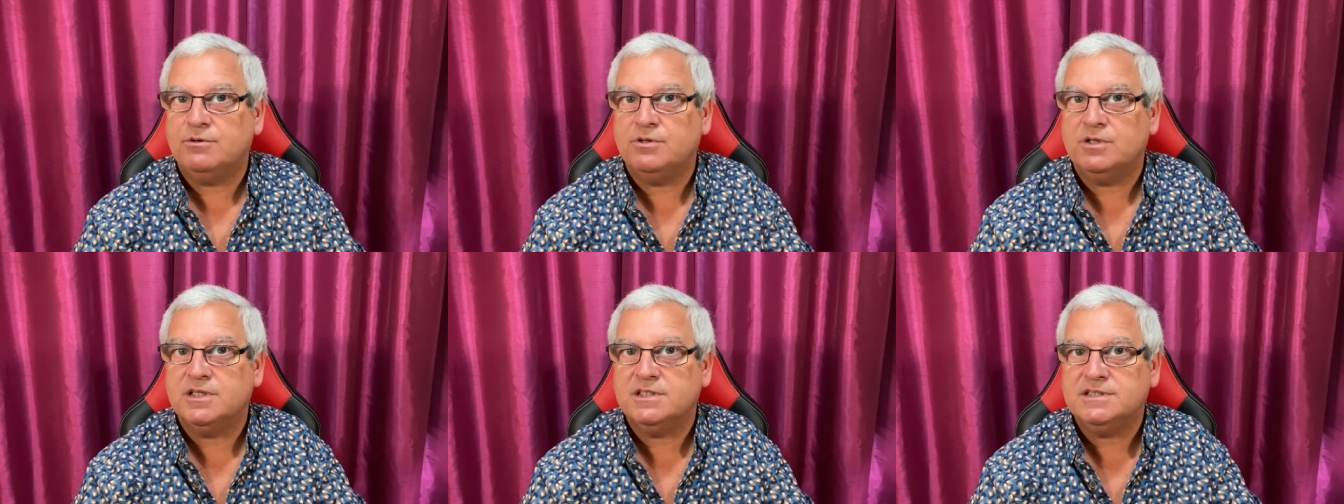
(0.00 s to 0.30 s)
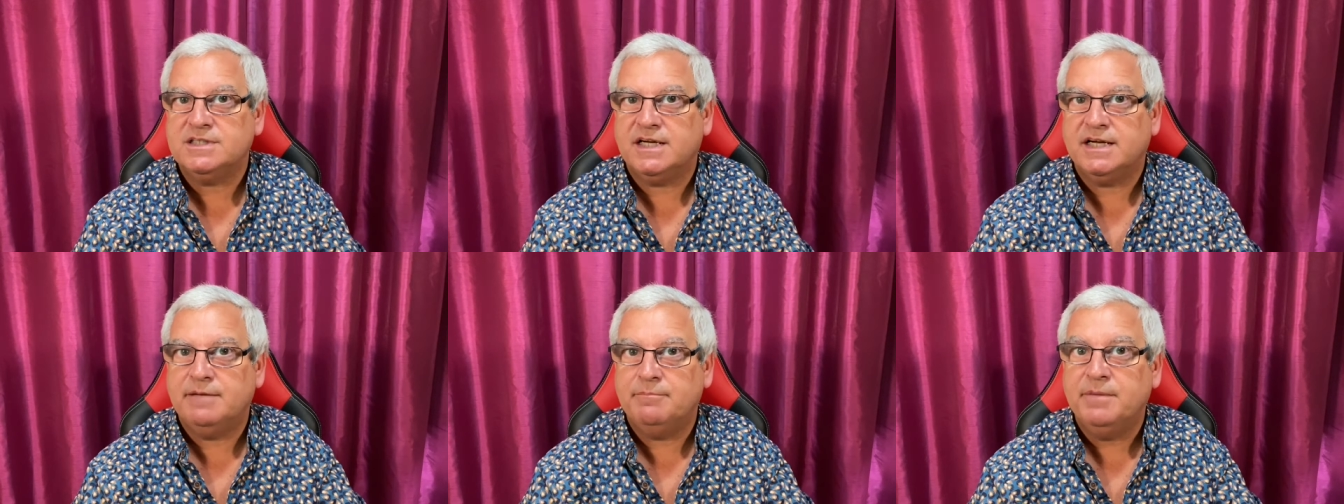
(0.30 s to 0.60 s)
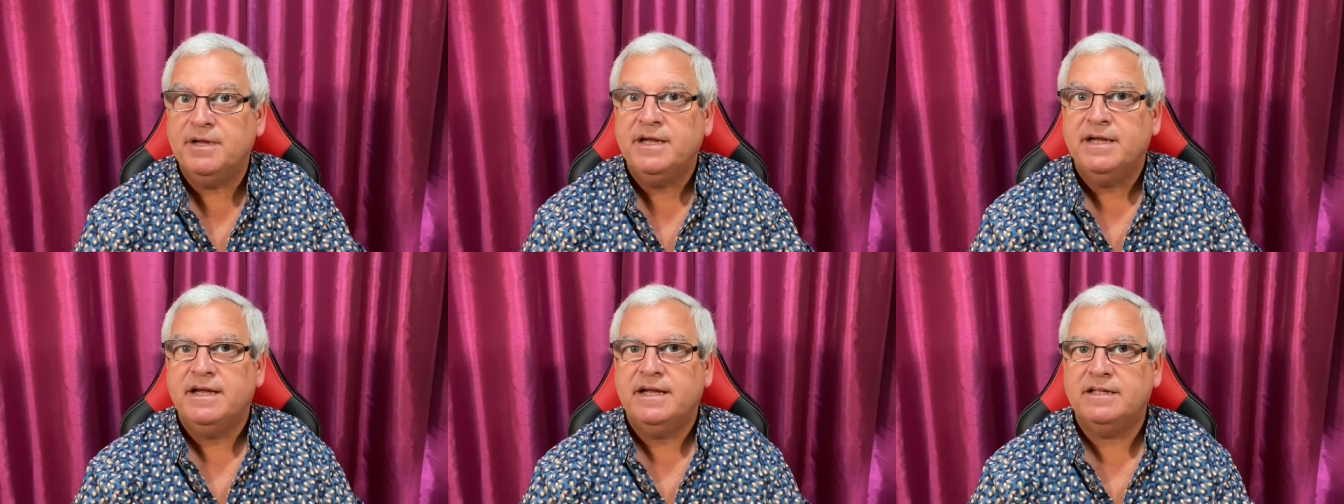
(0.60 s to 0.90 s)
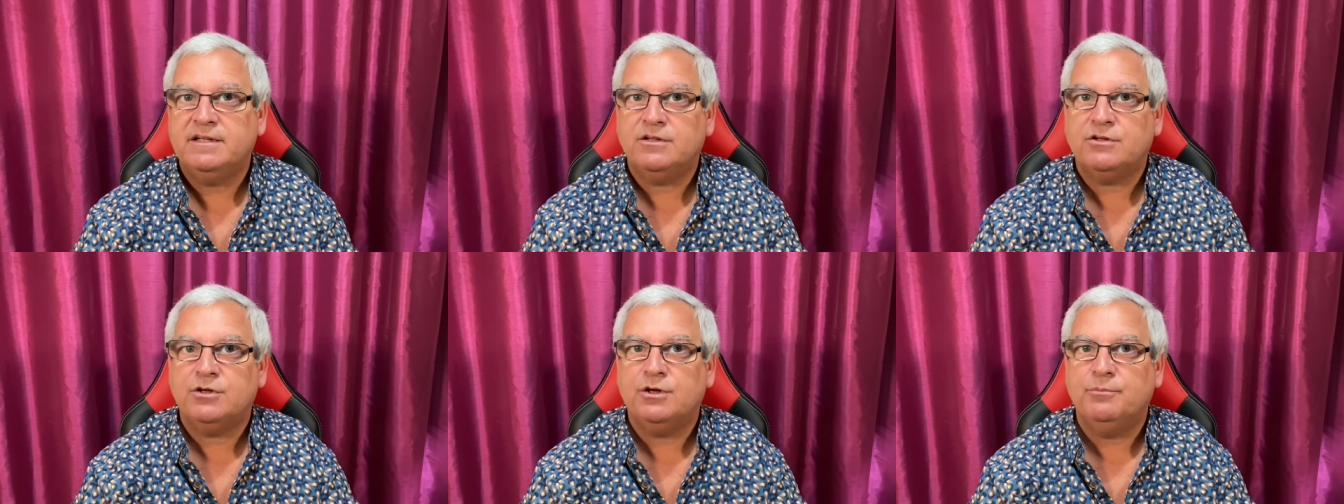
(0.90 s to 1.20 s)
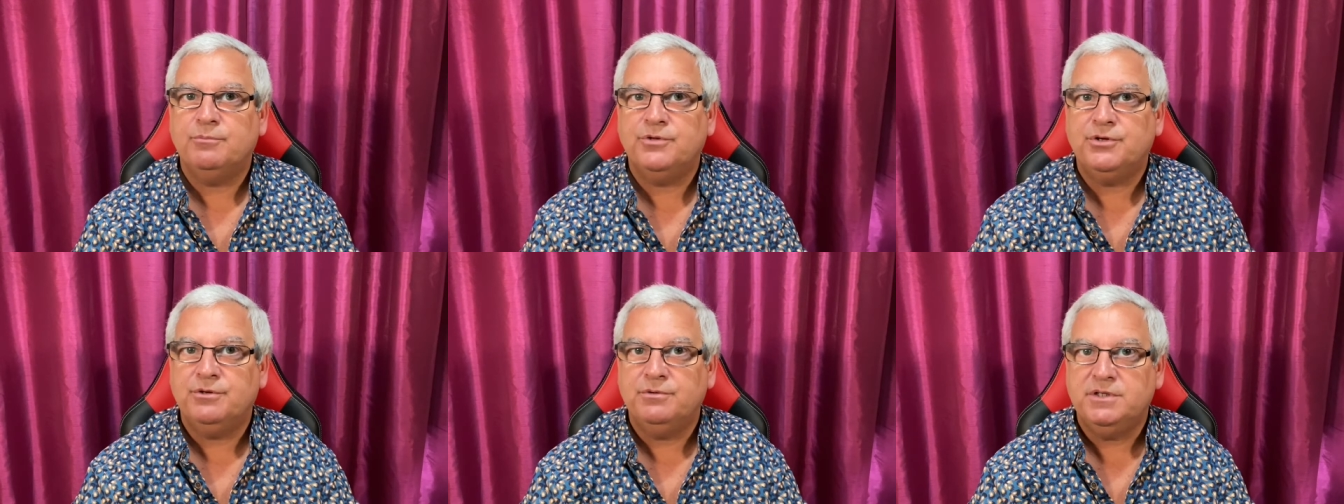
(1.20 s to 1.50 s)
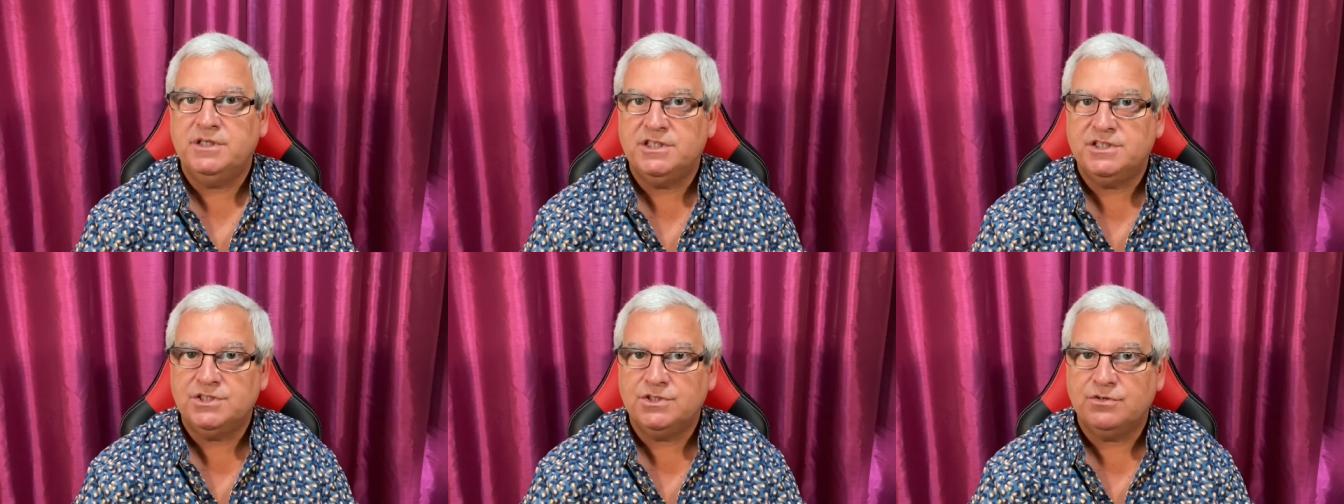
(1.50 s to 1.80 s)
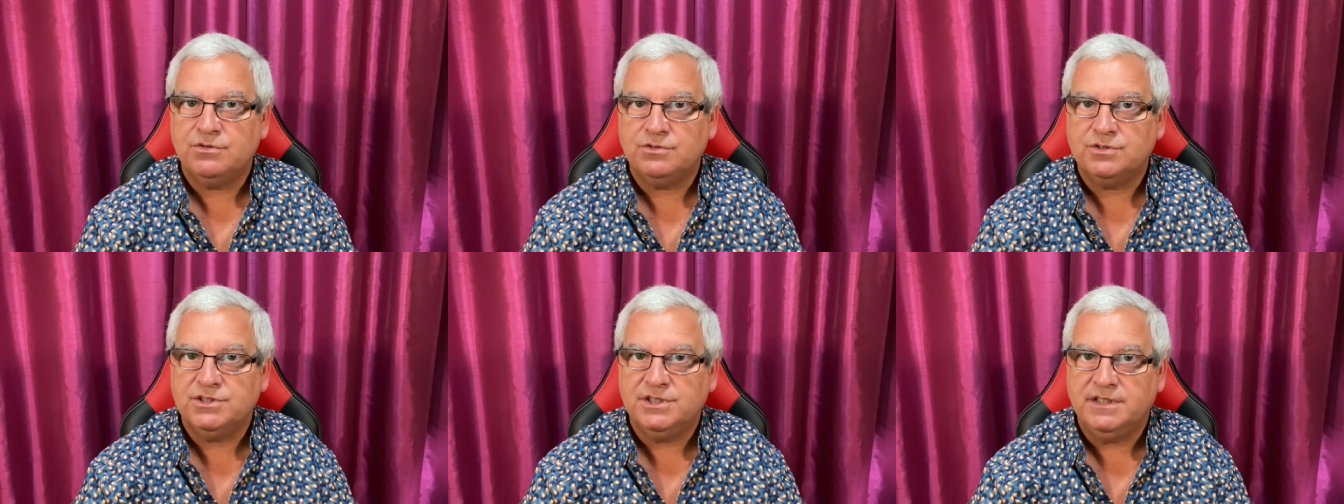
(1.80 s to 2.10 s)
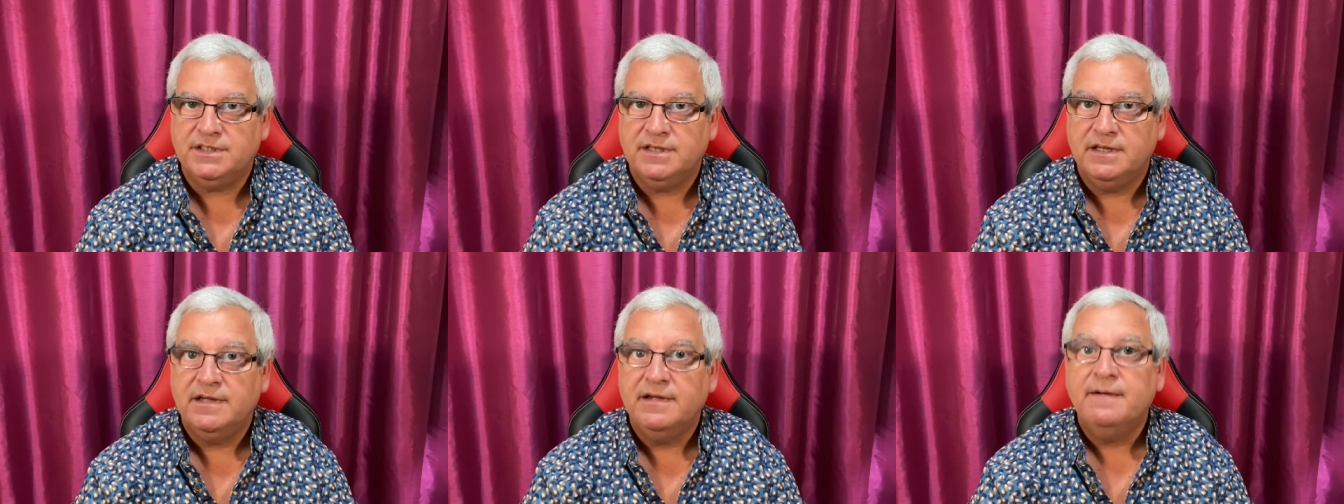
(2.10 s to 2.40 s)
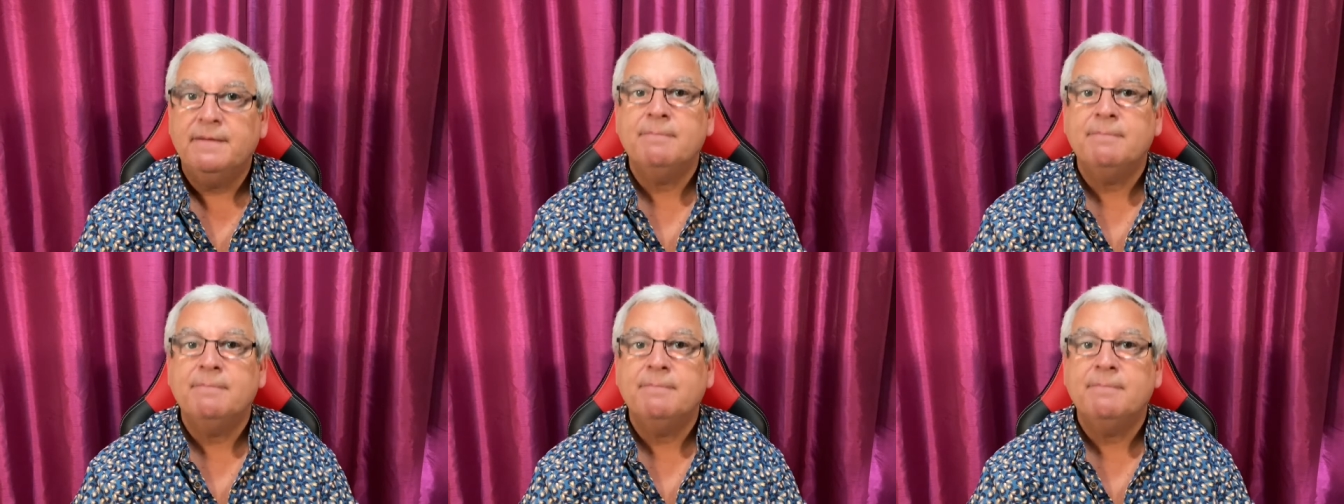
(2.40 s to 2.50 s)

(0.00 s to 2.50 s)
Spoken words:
all the time, it'll come through distorted.